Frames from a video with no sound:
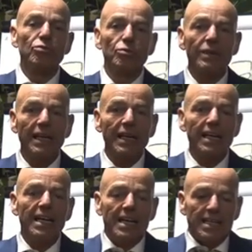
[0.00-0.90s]
to
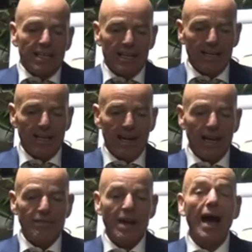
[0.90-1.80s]
really
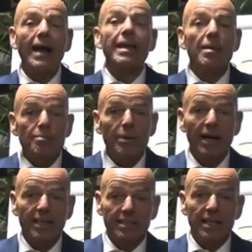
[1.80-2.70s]
have a high
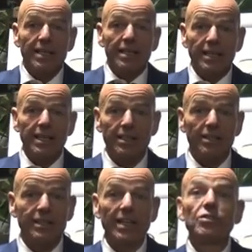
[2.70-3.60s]
impact in
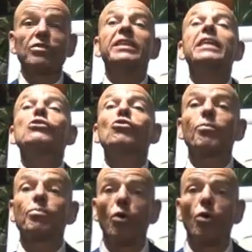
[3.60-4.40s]
and get those heat shock